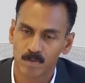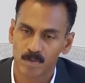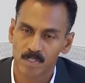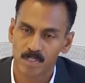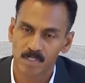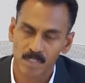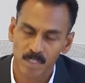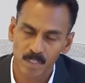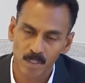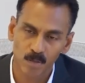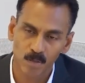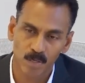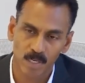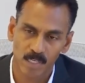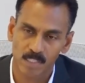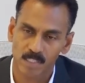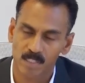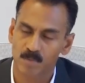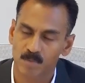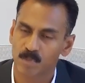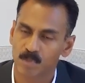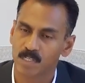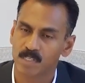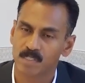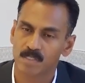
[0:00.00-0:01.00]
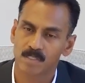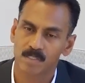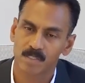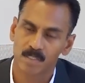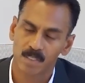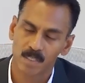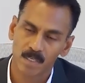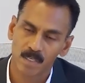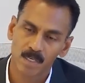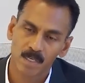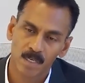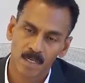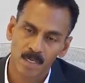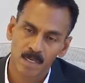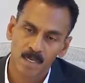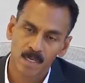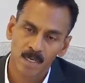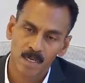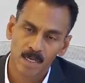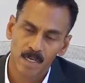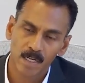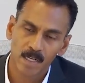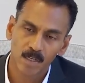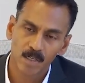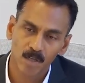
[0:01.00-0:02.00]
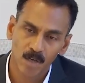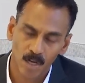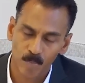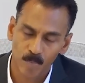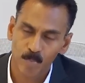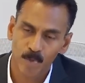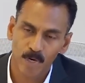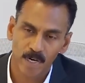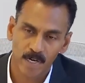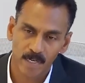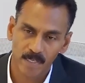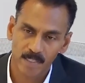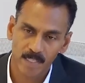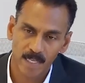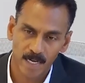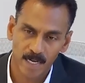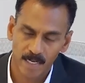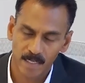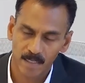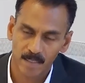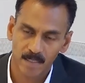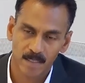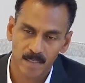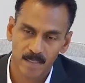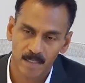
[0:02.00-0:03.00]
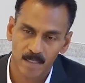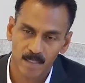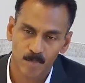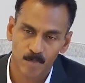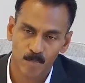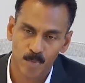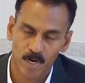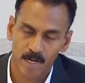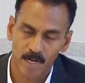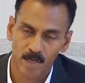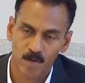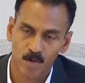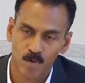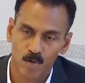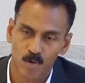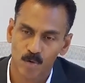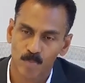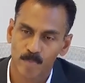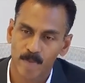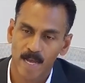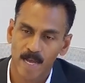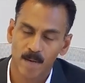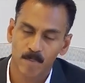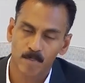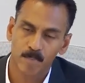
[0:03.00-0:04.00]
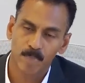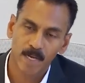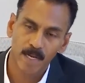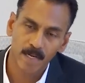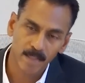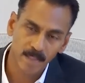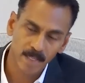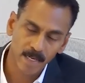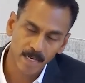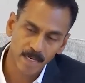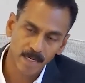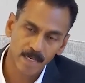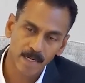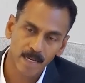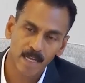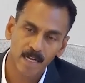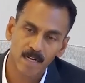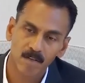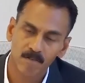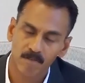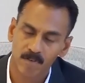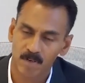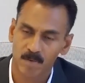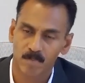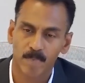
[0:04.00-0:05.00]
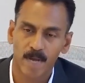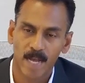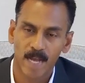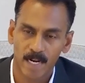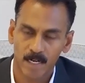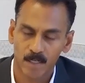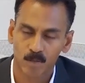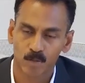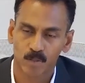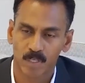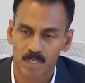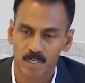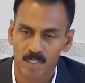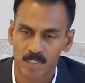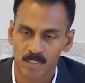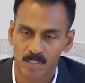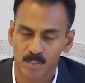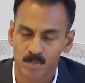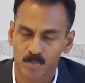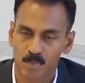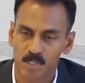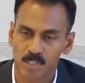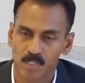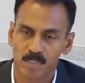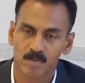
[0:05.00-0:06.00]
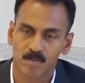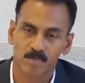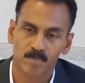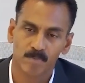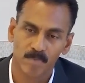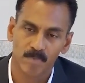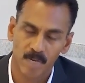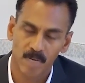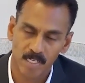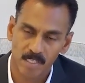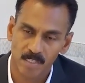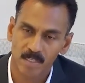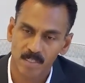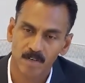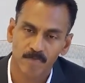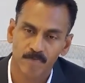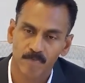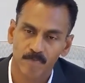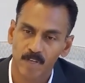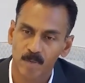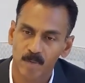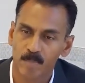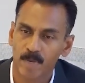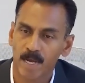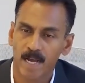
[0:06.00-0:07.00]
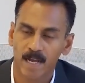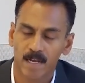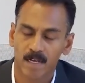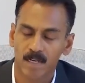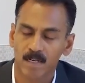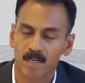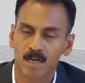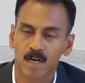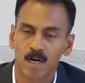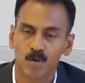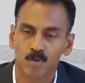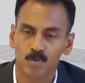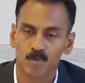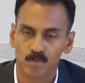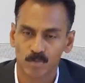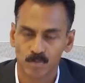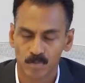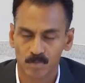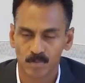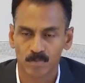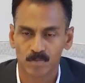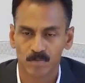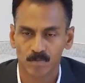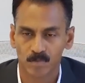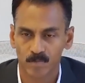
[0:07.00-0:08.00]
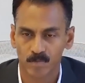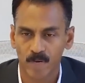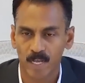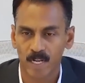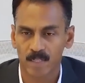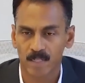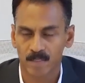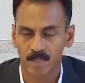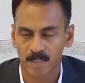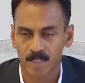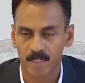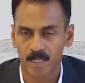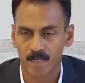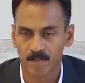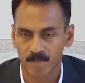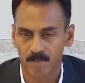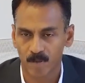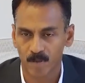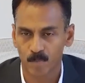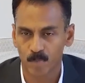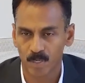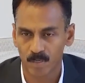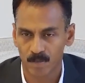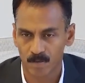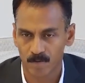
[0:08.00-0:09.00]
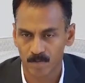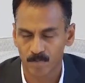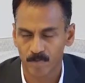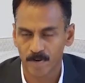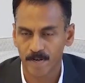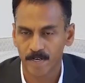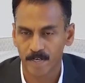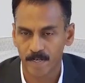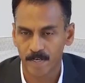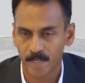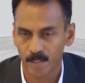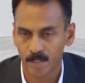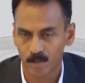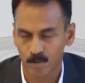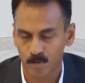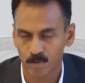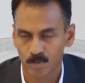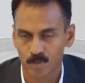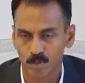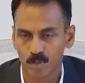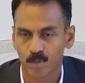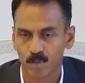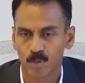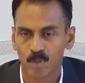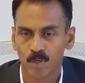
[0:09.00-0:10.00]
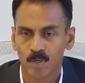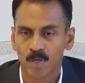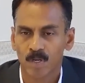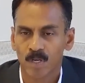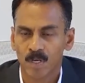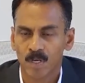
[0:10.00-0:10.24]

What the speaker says: listen to customers, incorporate that in the product roadmap, and then deliver back to the customers and measure feedback, how well the deliverable went into. So